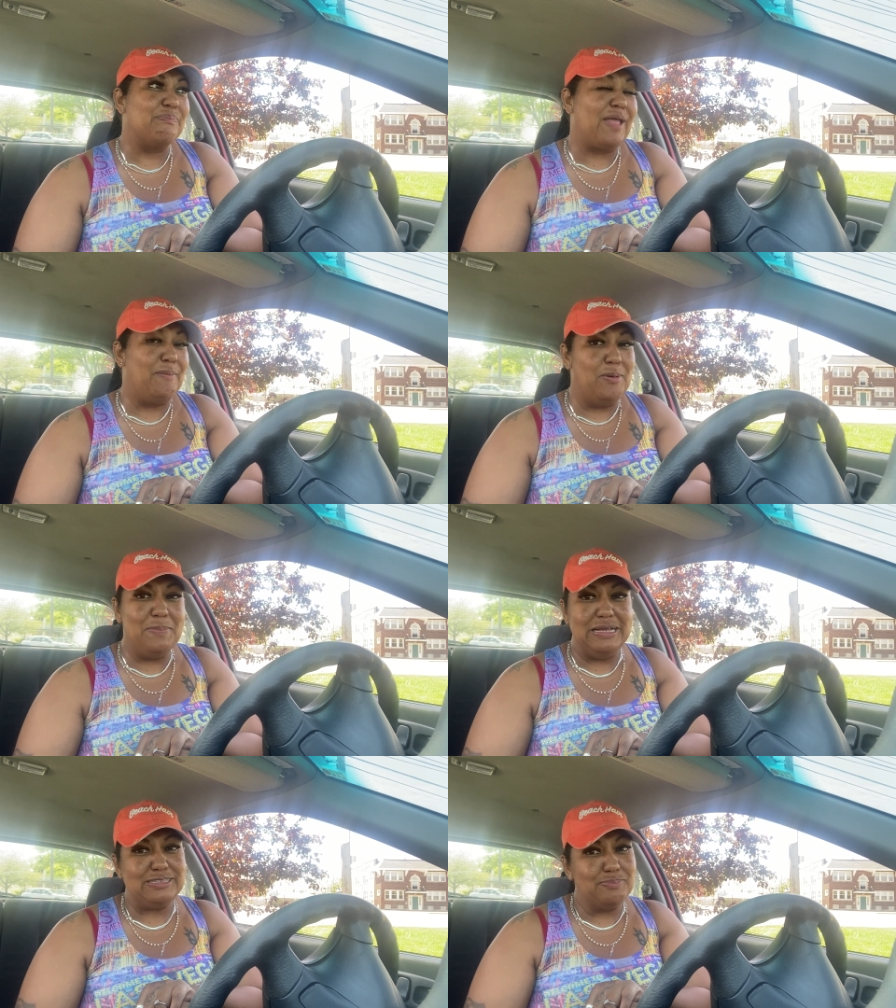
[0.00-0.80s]
I'm gonna
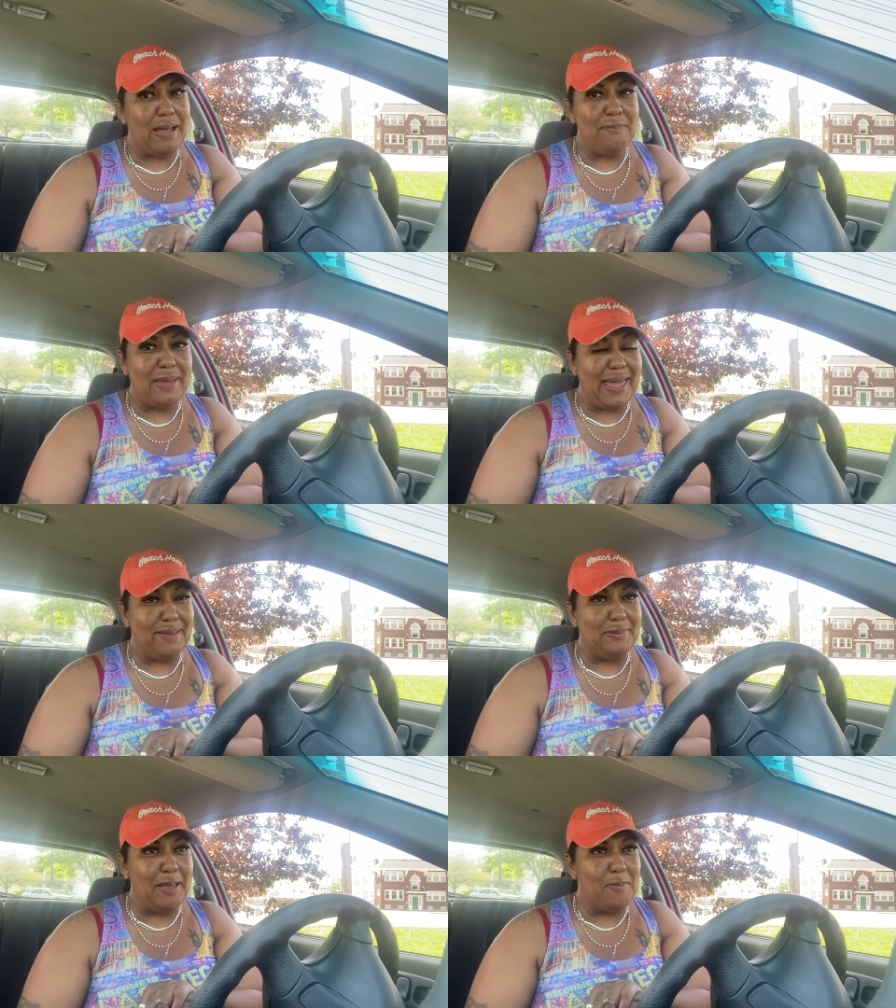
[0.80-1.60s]
miss my
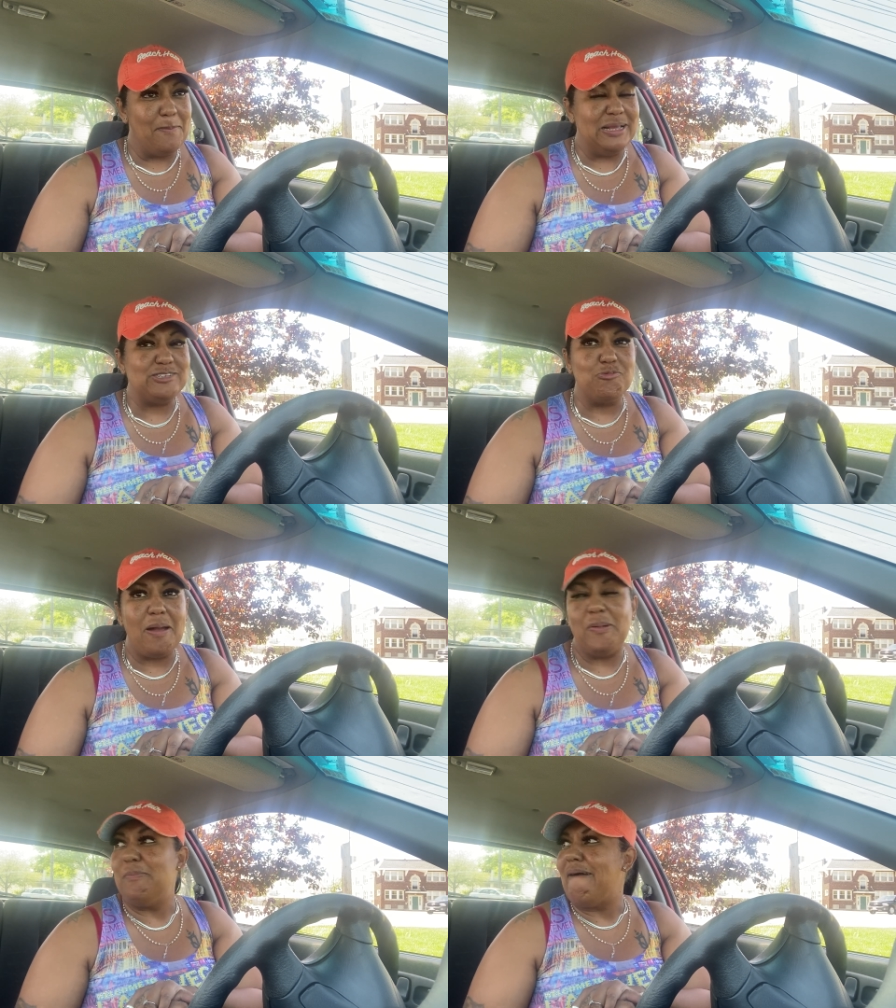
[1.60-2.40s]
baby. I'm gonna miss
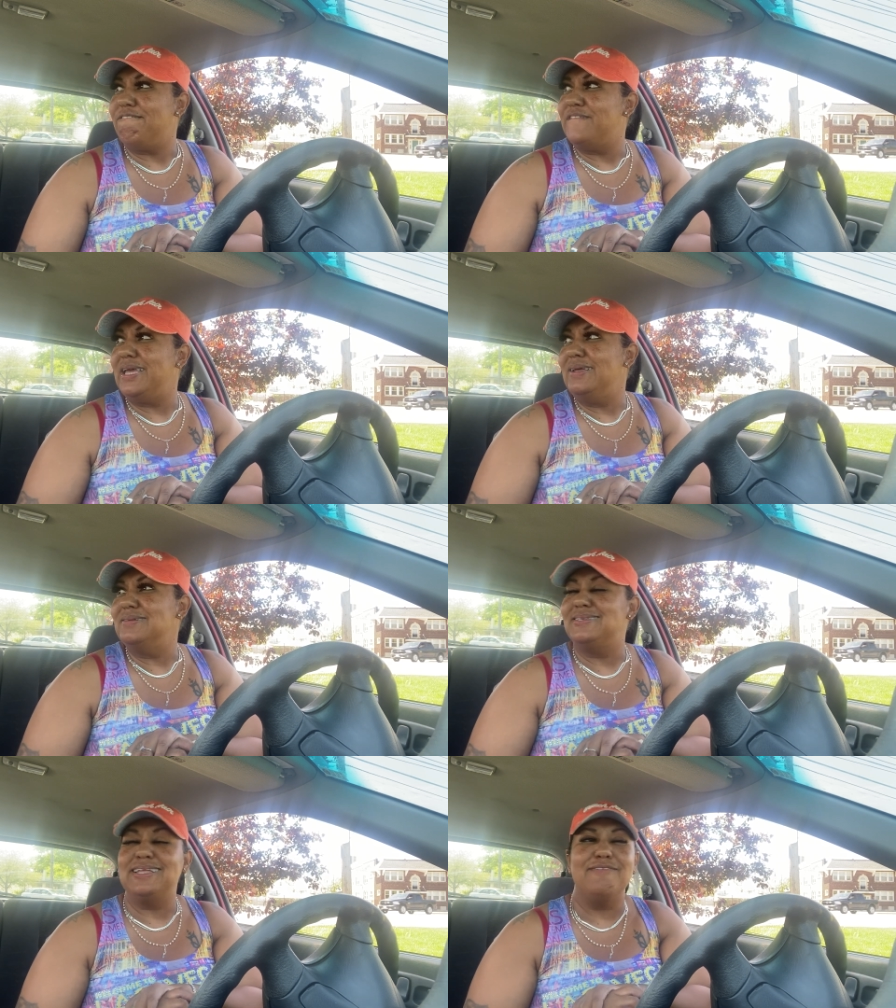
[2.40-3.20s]
rubbing my feet
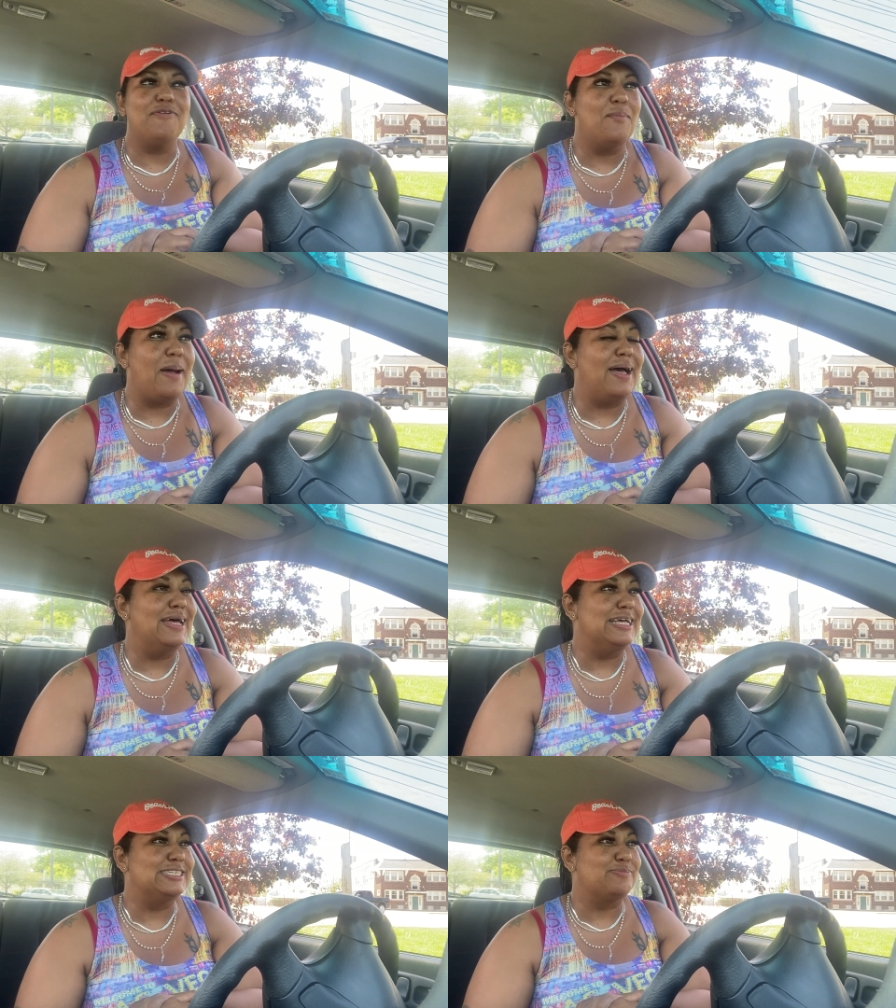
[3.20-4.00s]
and stuff on my
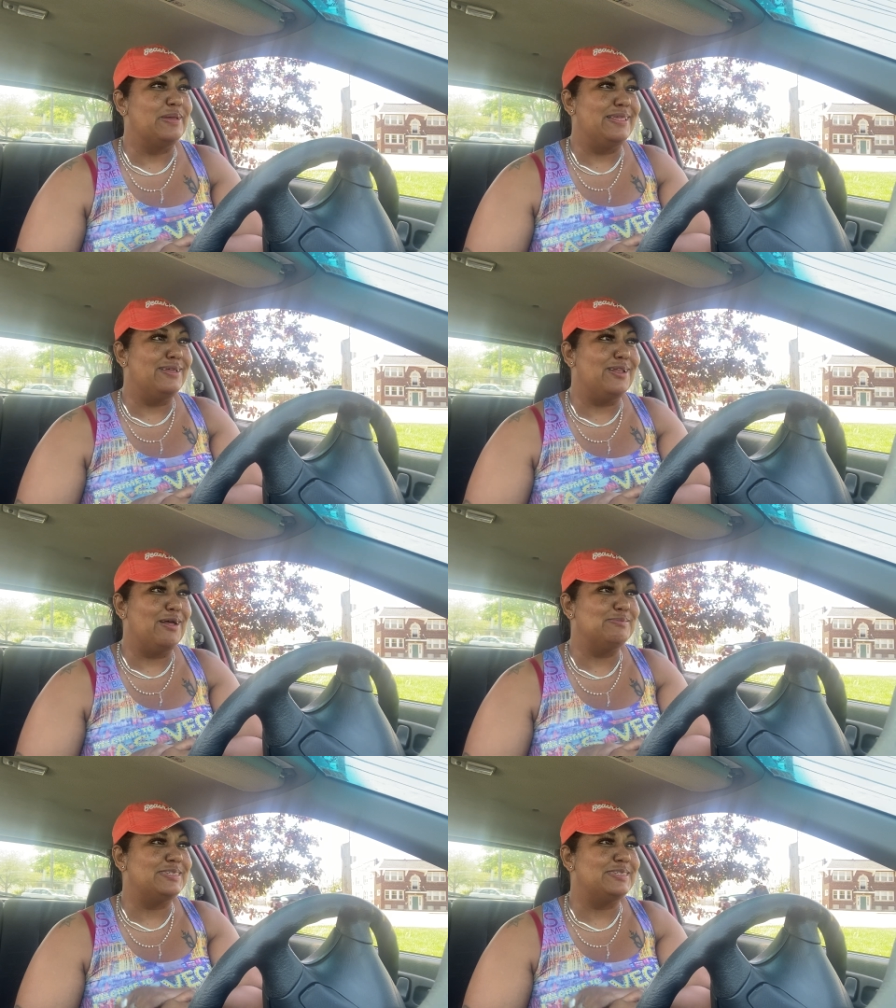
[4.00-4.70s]
husband. You know what I'm